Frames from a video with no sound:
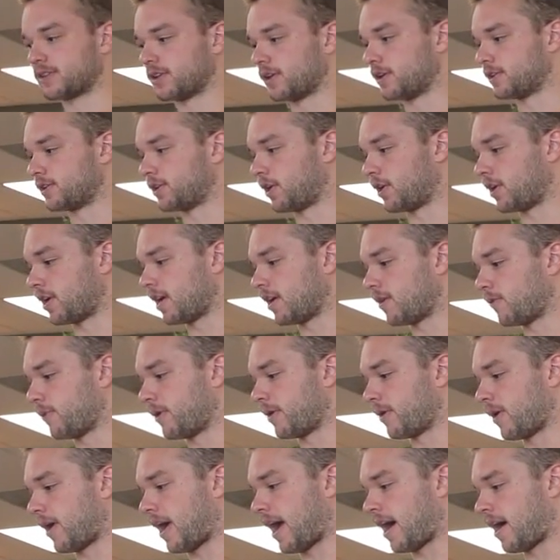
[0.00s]
a little dirty.
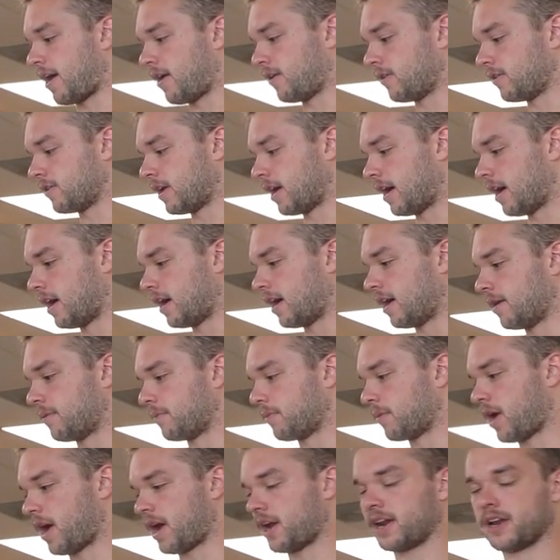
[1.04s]
We were out
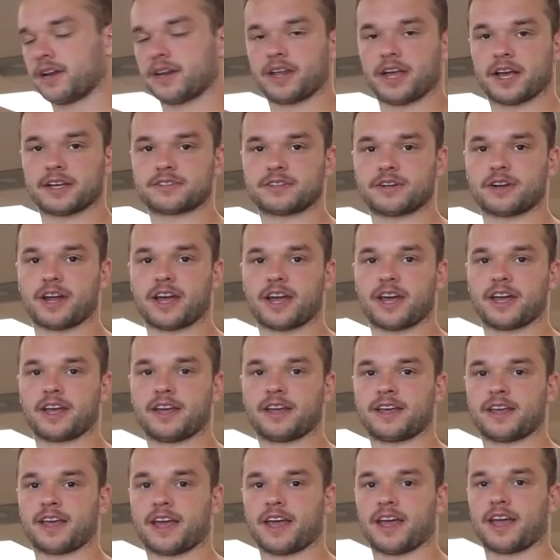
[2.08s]
riding
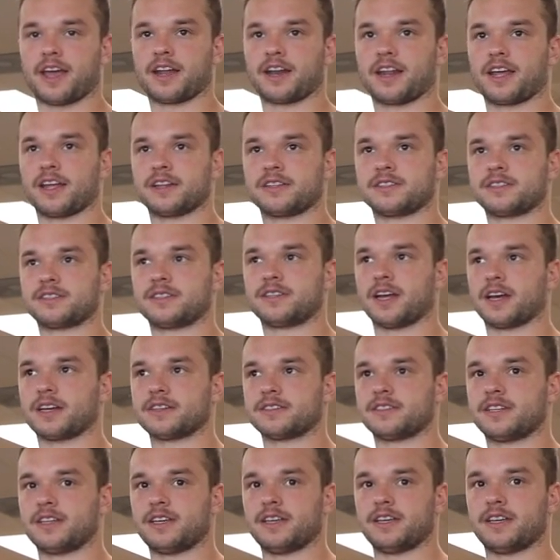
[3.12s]
yesterday and it's
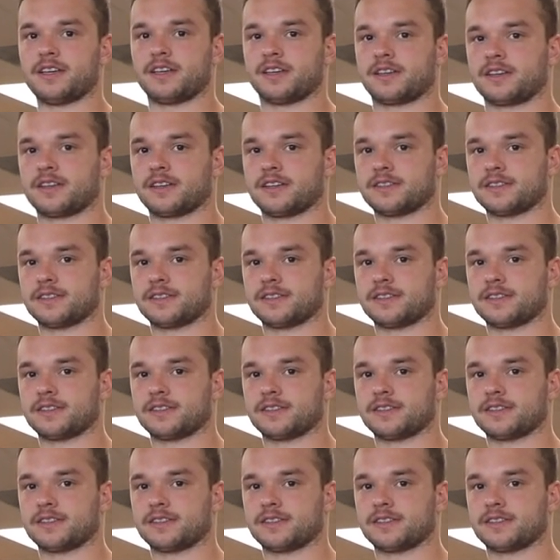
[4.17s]
dusty.